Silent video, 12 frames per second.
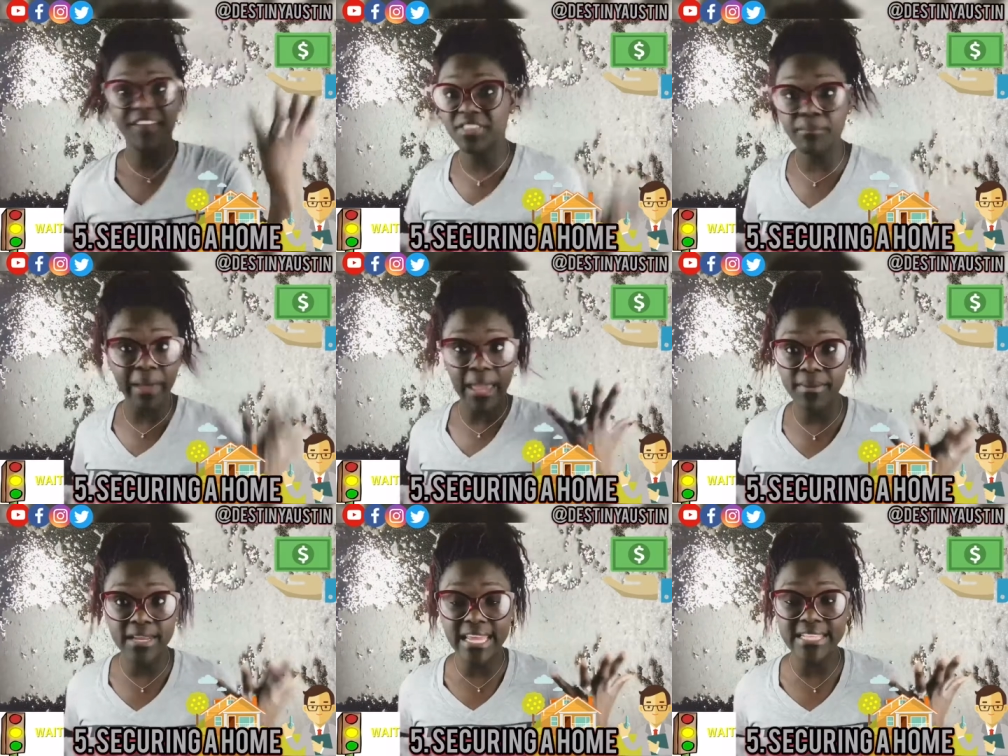If the
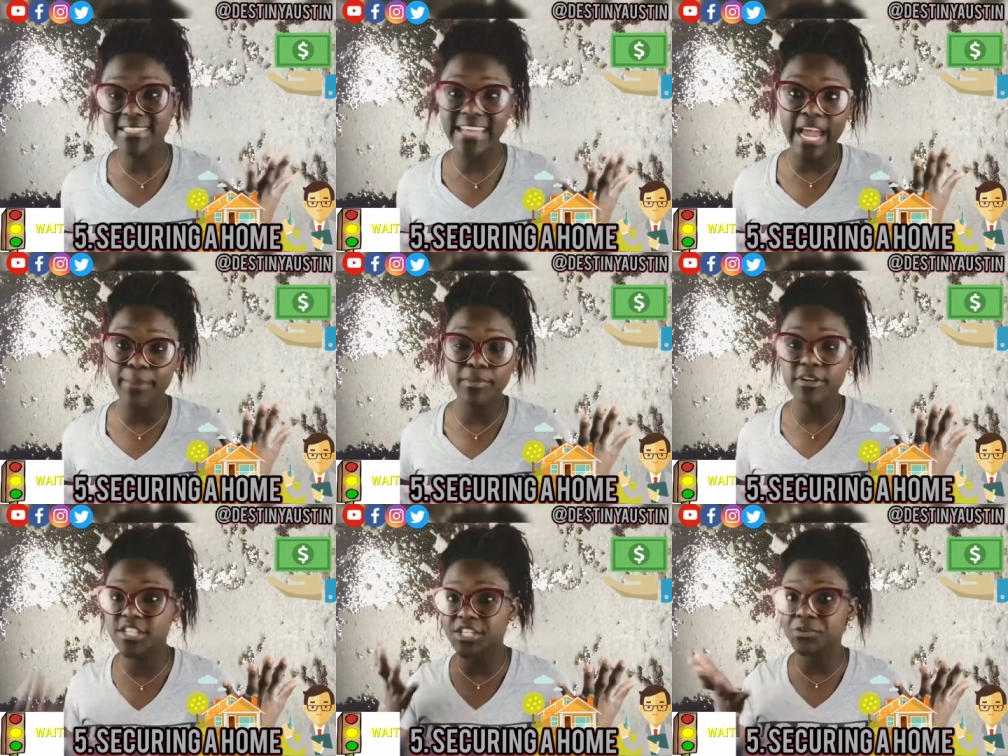baby needs
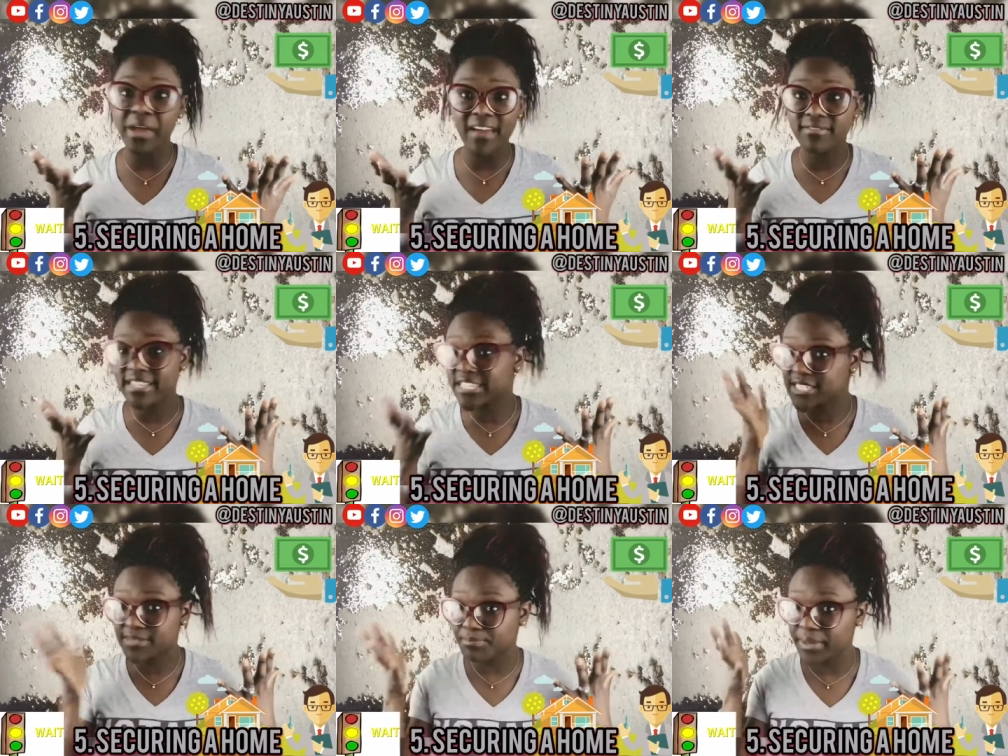diapers and you have
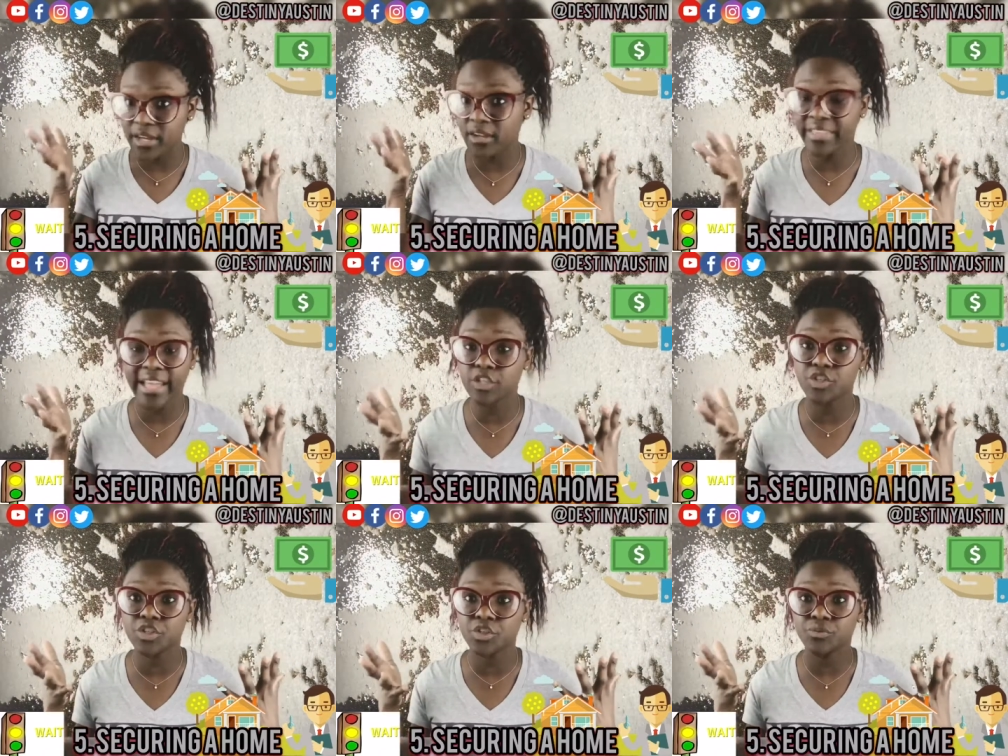this bill
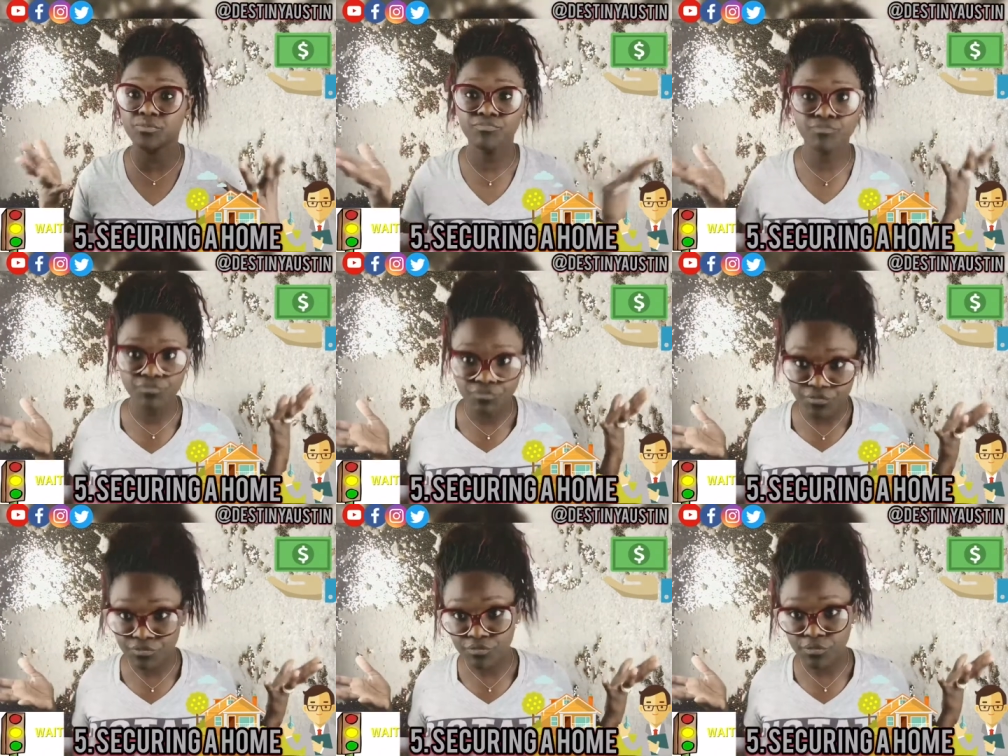that's due,
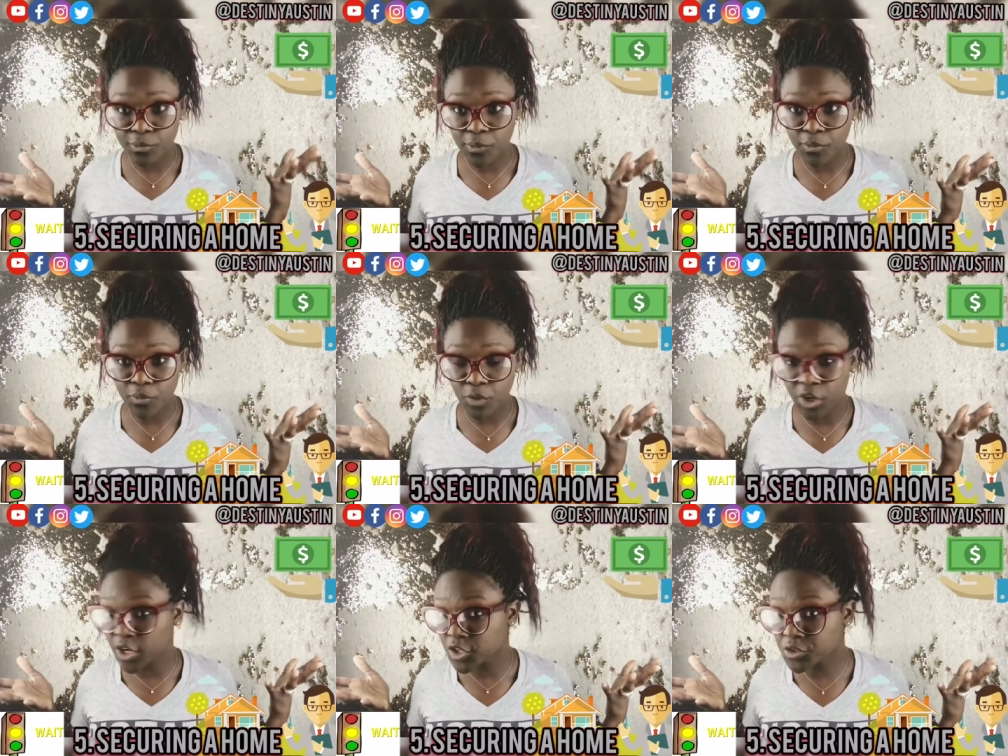
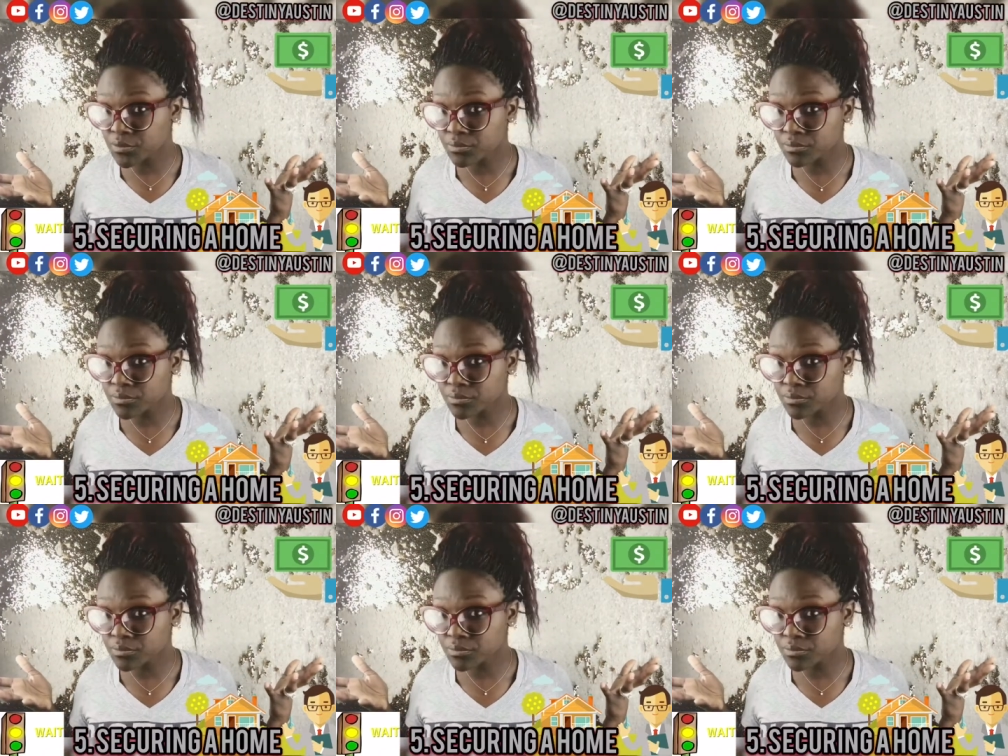what are you gonna do?